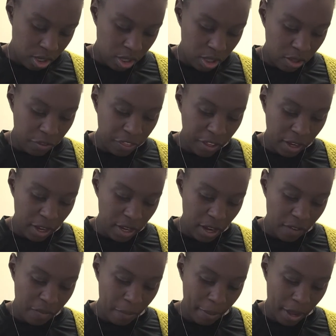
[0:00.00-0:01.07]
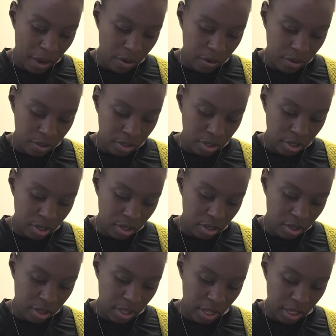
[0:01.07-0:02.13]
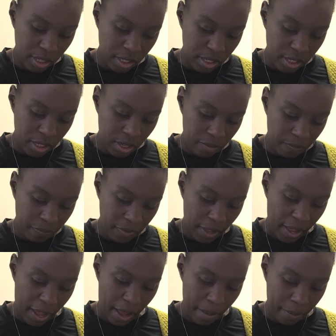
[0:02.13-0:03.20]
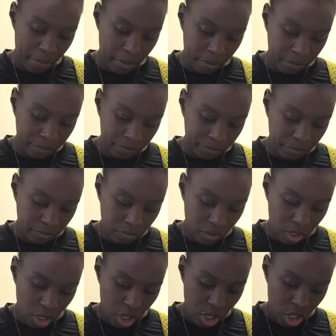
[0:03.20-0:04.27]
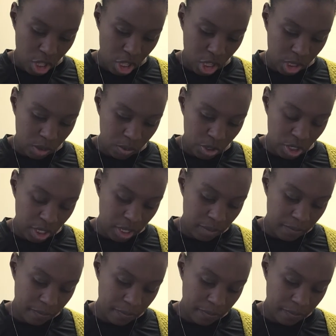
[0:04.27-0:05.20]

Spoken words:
The thing I love about this app, whole chicken.